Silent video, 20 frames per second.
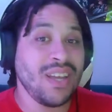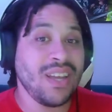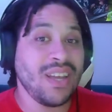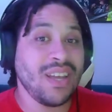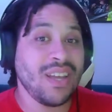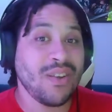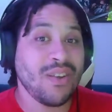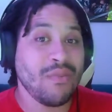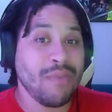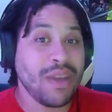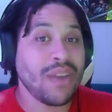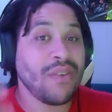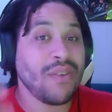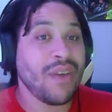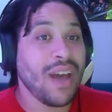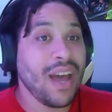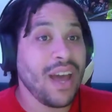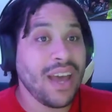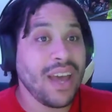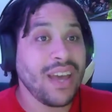It gonna make you
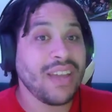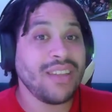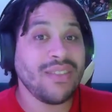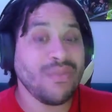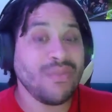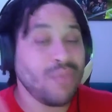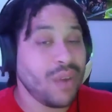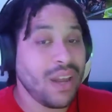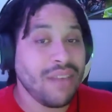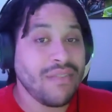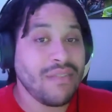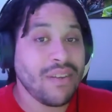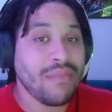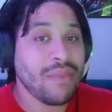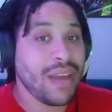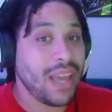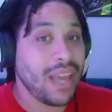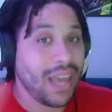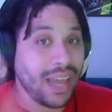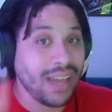high and whatever, but
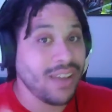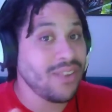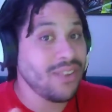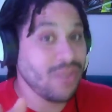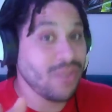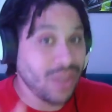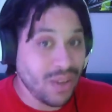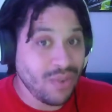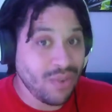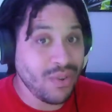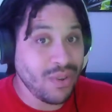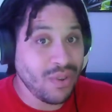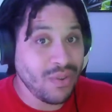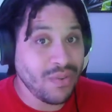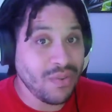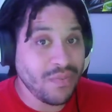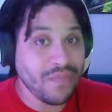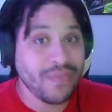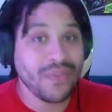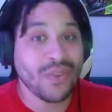it ain't gonna kill you.
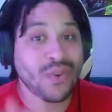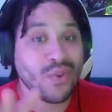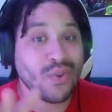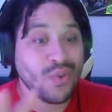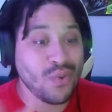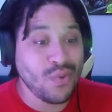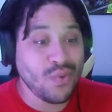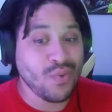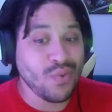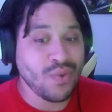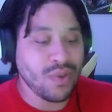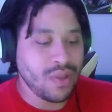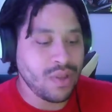Cool."